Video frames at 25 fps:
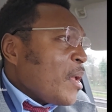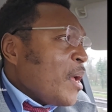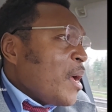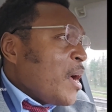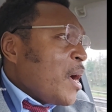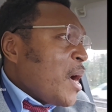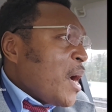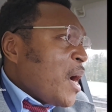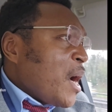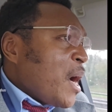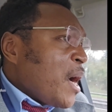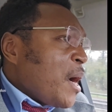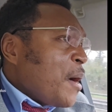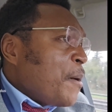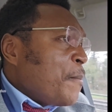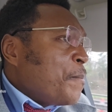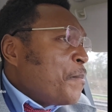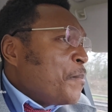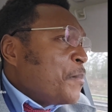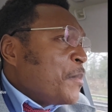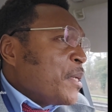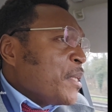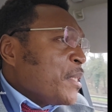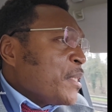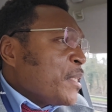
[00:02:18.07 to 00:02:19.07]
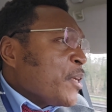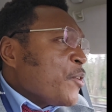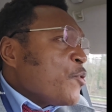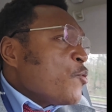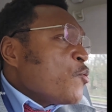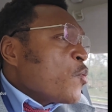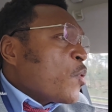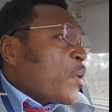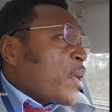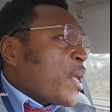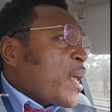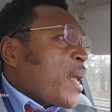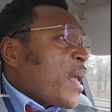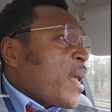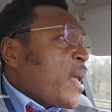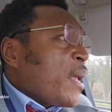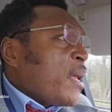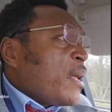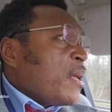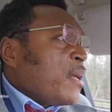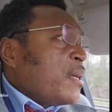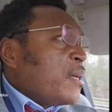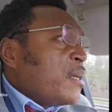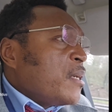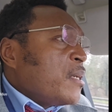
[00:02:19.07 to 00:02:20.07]
the
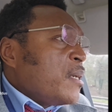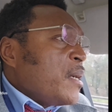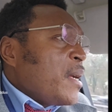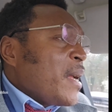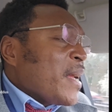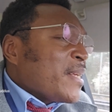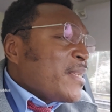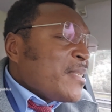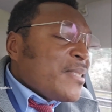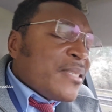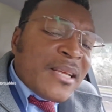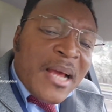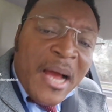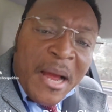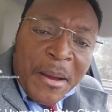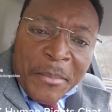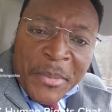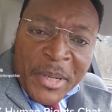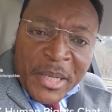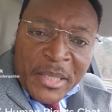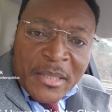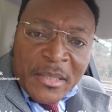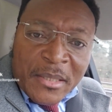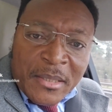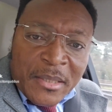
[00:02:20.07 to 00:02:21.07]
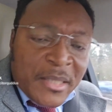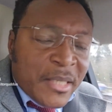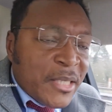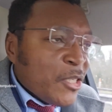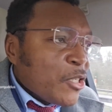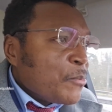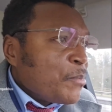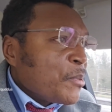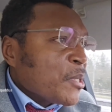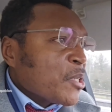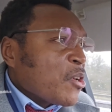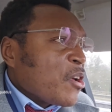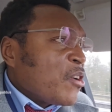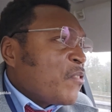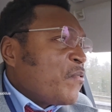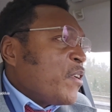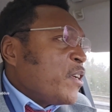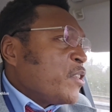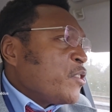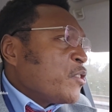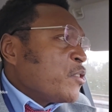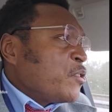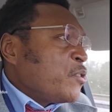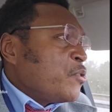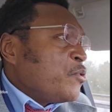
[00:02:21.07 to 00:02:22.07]
UK examined the European
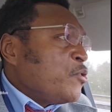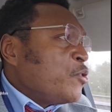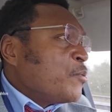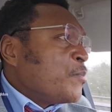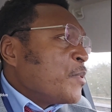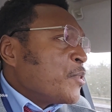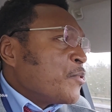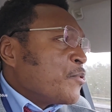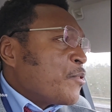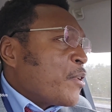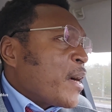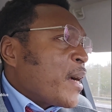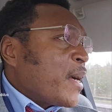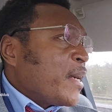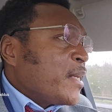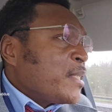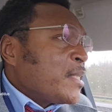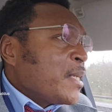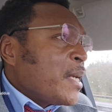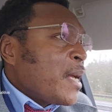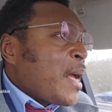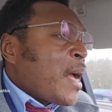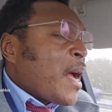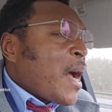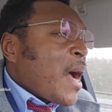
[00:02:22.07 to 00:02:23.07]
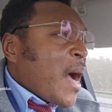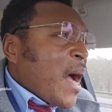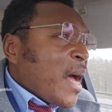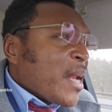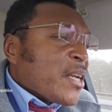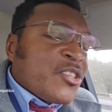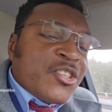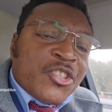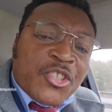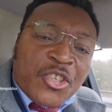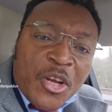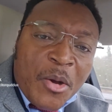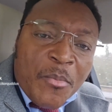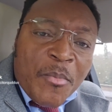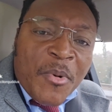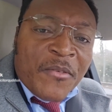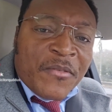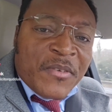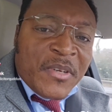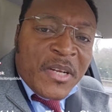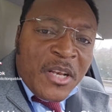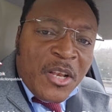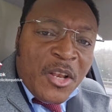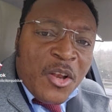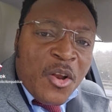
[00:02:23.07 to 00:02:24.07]
Convention on Human Rights, and some of
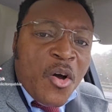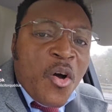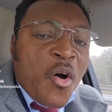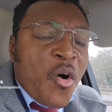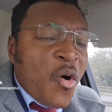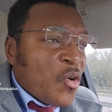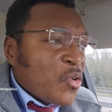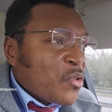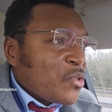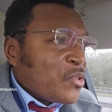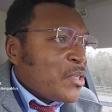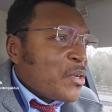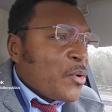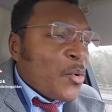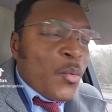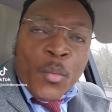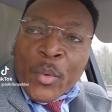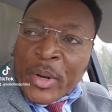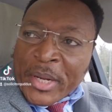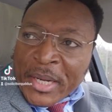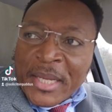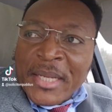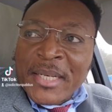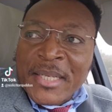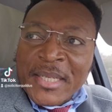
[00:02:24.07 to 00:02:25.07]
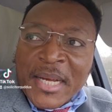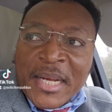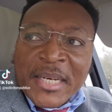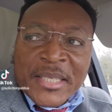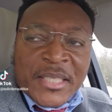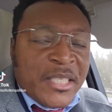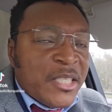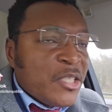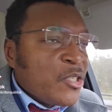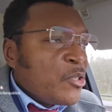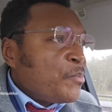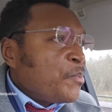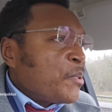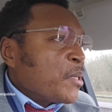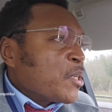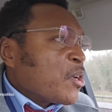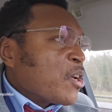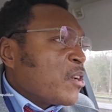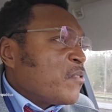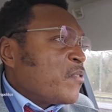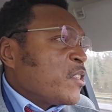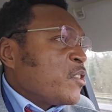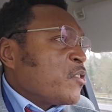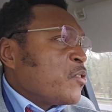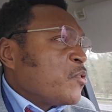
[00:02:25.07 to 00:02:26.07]
the laws within that European
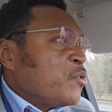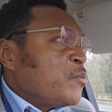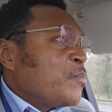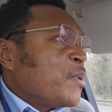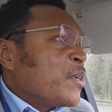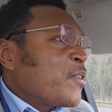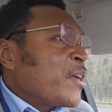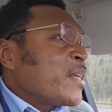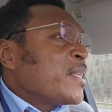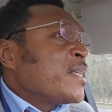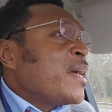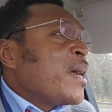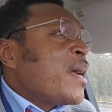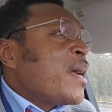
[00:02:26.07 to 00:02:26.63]
Convention on Human Rights